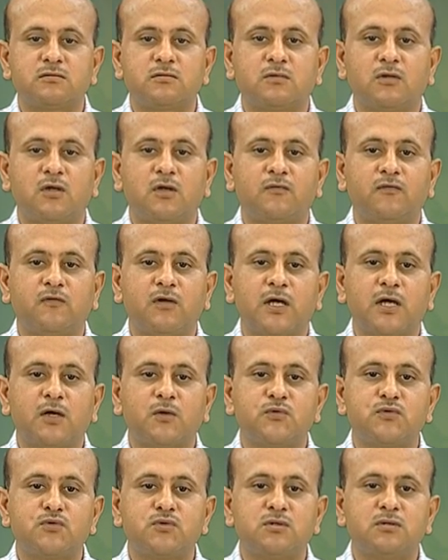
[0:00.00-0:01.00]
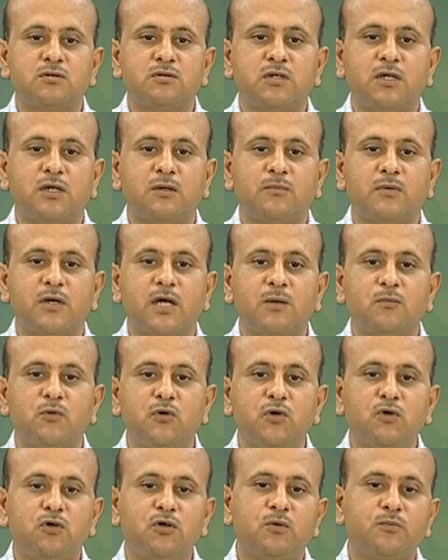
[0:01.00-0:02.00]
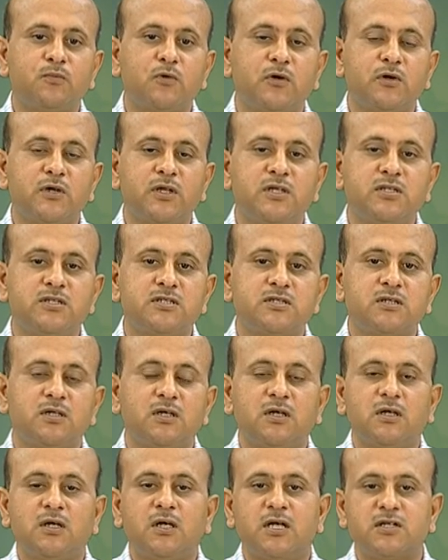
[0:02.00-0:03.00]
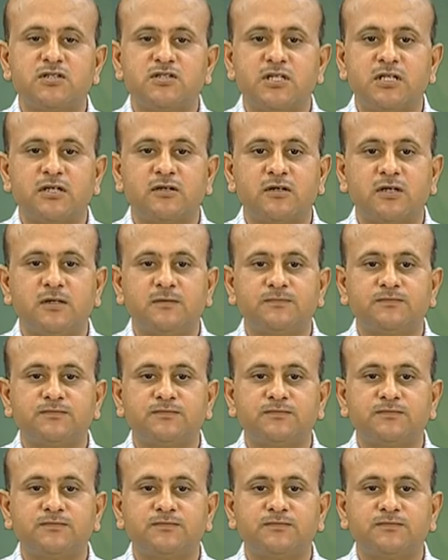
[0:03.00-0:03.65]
of glycogen and ribonucleoproteins etc.